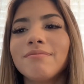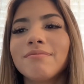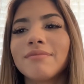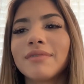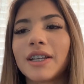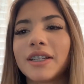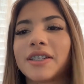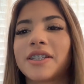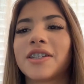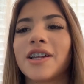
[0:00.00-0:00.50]

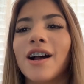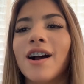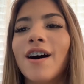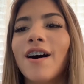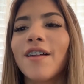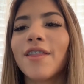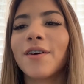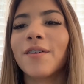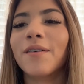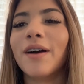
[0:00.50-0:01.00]

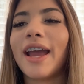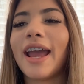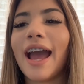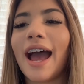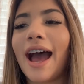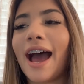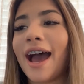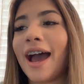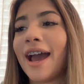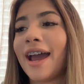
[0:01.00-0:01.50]
So the way
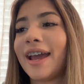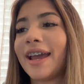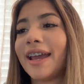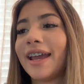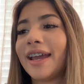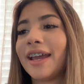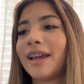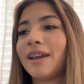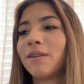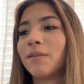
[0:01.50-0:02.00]

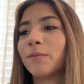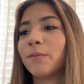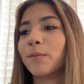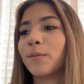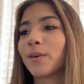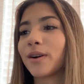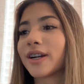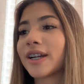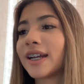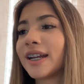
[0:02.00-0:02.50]
I
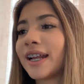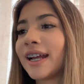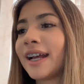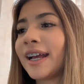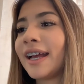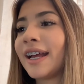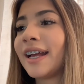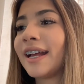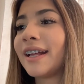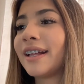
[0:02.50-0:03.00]
worded
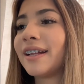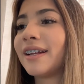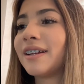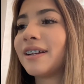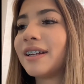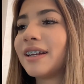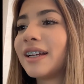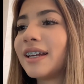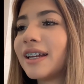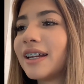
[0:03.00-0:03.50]
it,
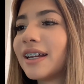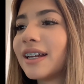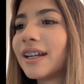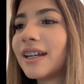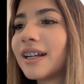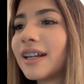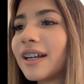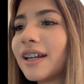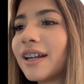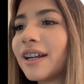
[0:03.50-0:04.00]

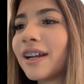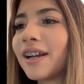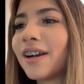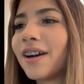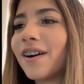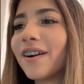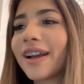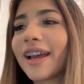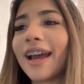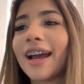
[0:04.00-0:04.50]

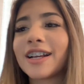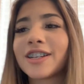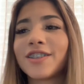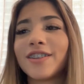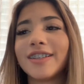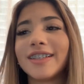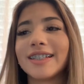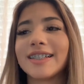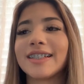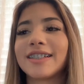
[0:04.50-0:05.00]
okay,
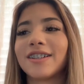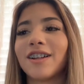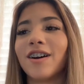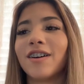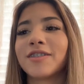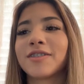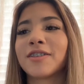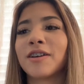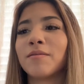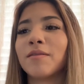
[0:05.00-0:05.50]
actually this is
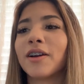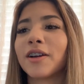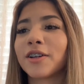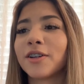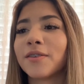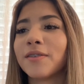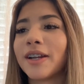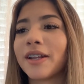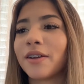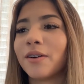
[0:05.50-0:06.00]
long, so I'm not
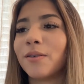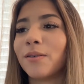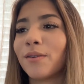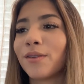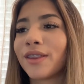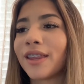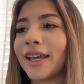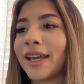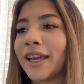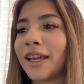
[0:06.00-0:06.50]
gonna read the whole
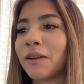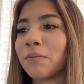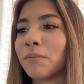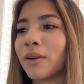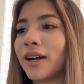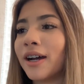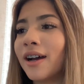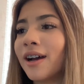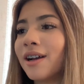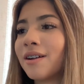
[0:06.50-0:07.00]
thing,
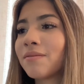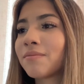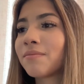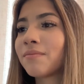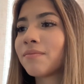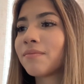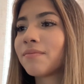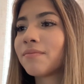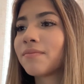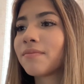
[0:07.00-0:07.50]
but
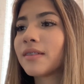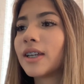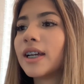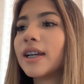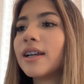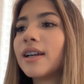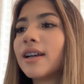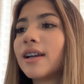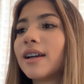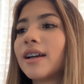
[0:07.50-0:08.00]

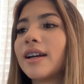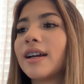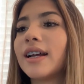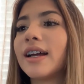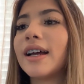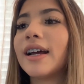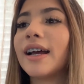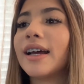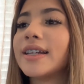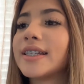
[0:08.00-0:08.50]

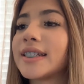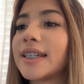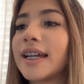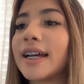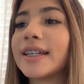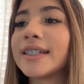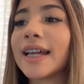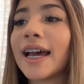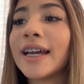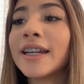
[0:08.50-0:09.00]
it
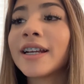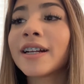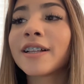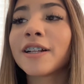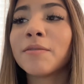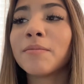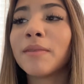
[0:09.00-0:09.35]
says, I declare my